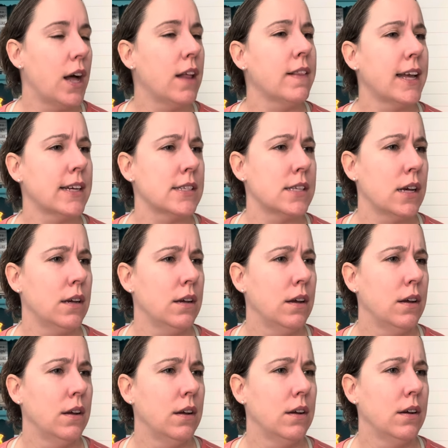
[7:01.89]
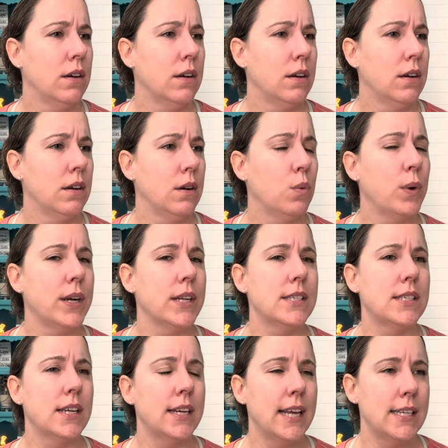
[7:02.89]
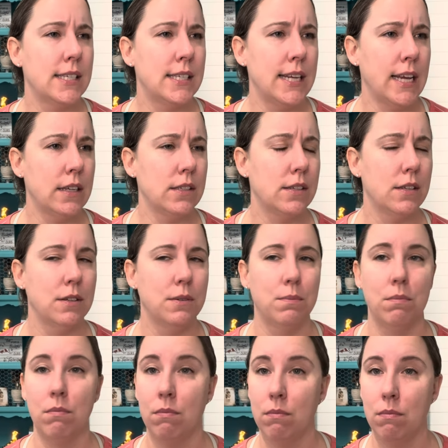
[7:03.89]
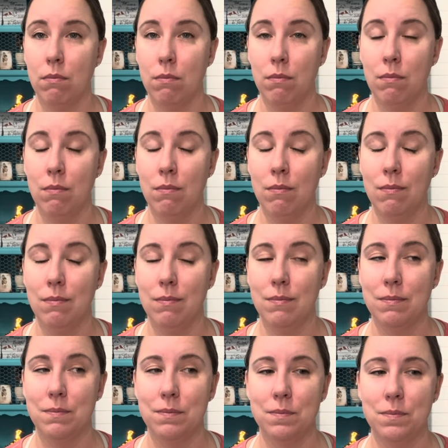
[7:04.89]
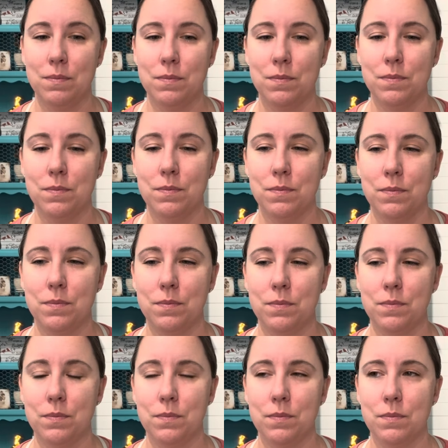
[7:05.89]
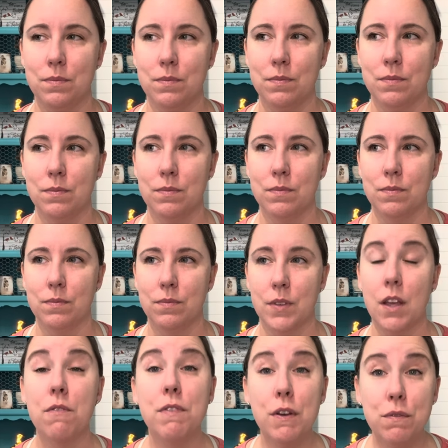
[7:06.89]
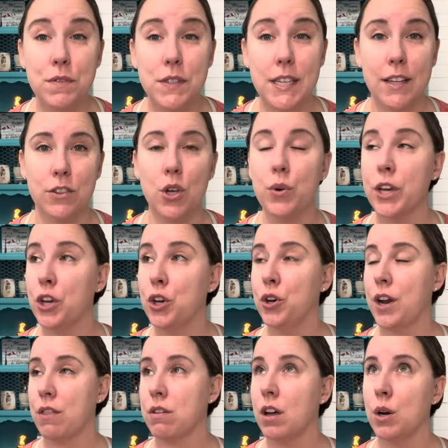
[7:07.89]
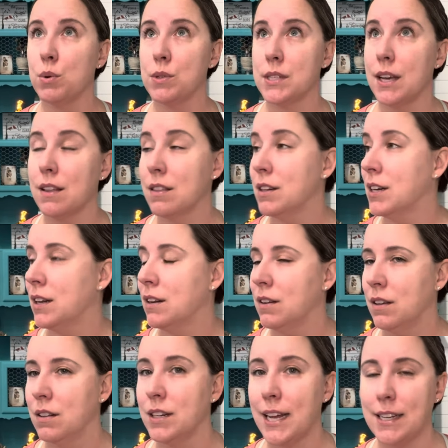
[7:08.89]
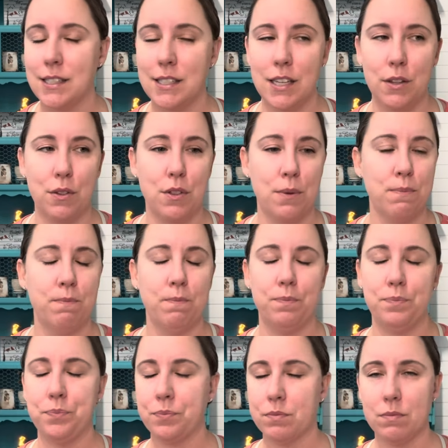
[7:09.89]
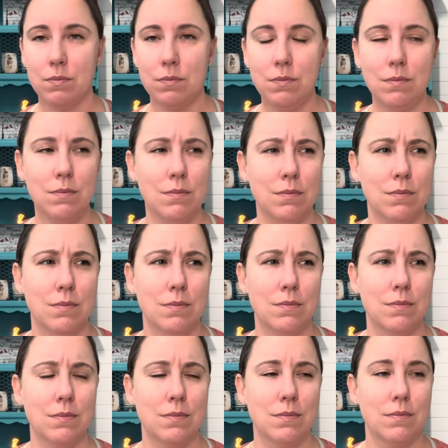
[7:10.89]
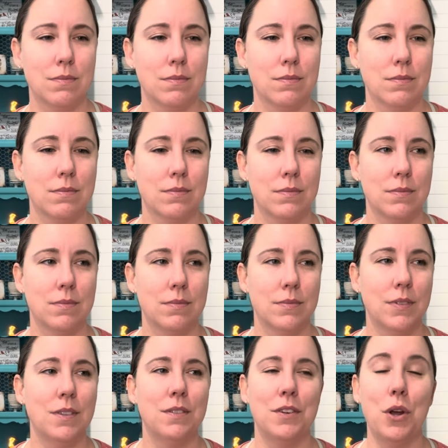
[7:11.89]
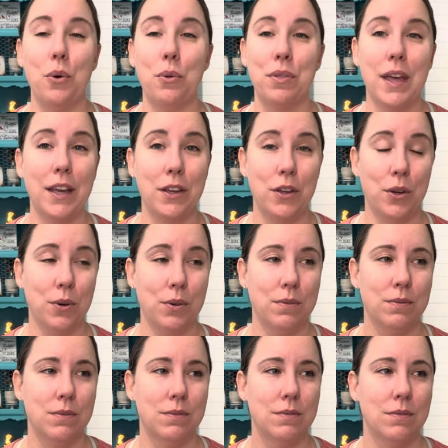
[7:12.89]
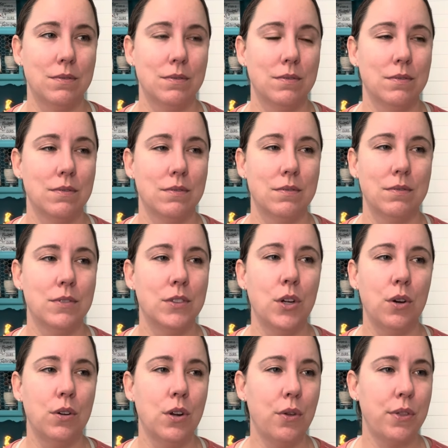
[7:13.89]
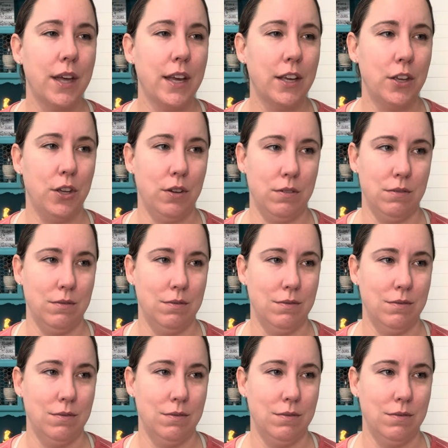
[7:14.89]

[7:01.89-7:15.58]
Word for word: Alexa, what is today's date? Today is Monday, January 15th. 15th. Okay, good. I thought it was like the like, 19th. I can tell you interesting history facts every morning. no, Would thank you. Enable this routine? No, no, thank you.